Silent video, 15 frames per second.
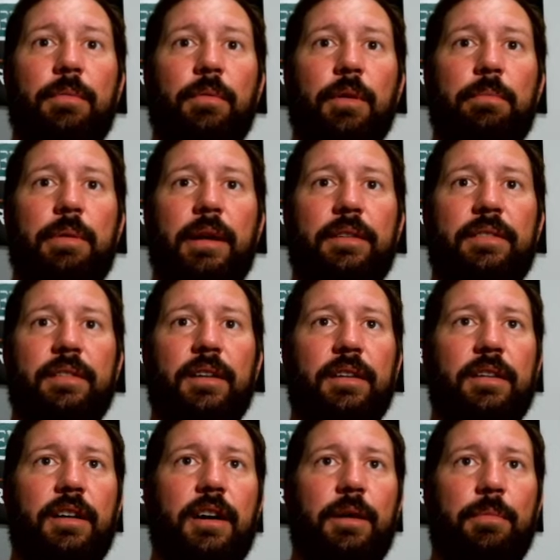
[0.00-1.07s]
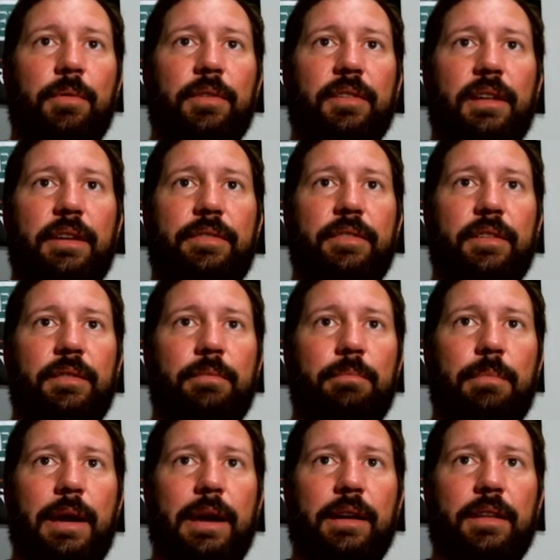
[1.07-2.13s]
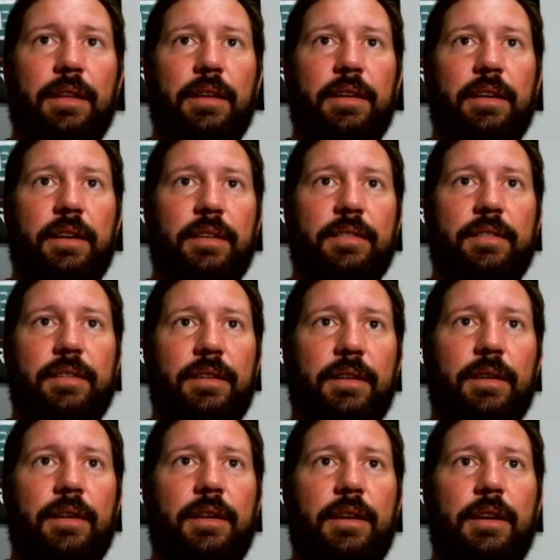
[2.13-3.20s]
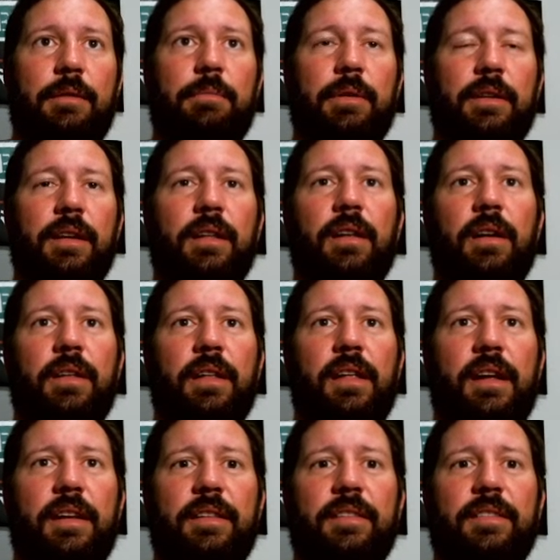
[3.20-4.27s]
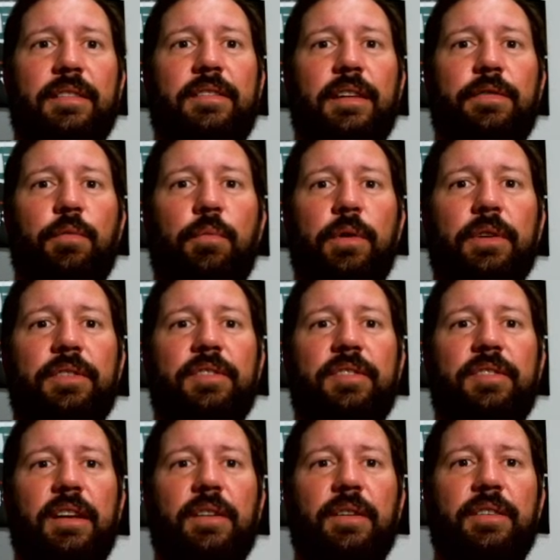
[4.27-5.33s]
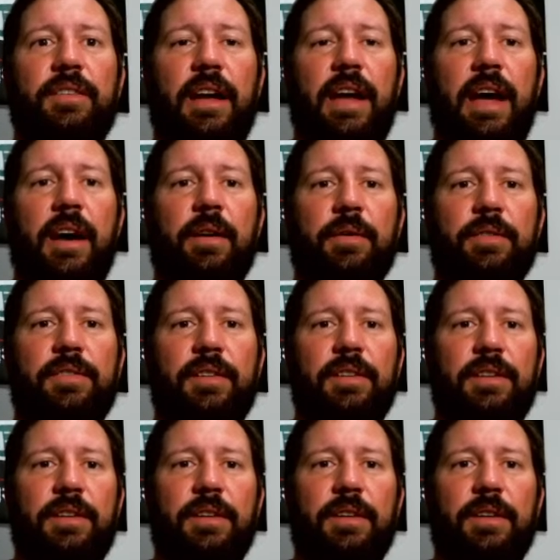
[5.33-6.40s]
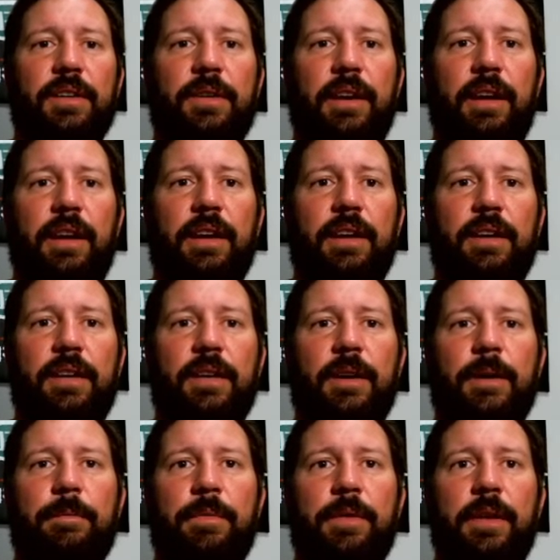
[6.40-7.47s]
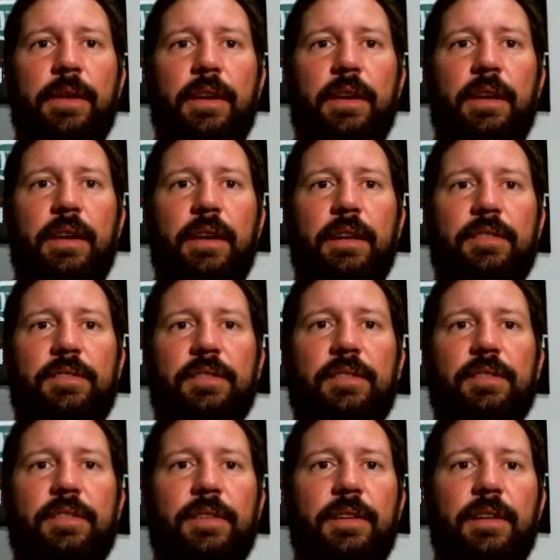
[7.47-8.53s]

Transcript: where Pets.com was left back in the dust. But a lot of this stuff will settle out, and it's just,